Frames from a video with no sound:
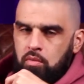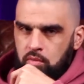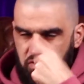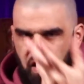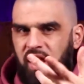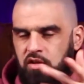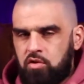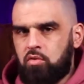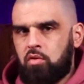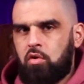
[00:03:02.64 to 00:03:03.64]

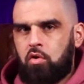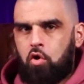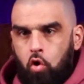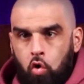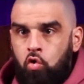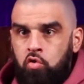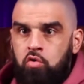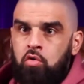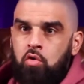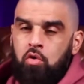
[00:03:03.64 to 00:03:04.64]
value, her
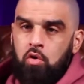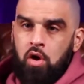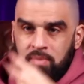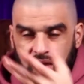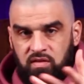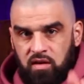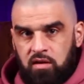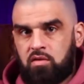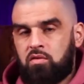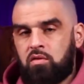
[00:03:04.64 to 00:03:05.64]
own
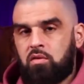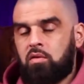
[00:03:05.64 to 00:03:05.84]
amazingness.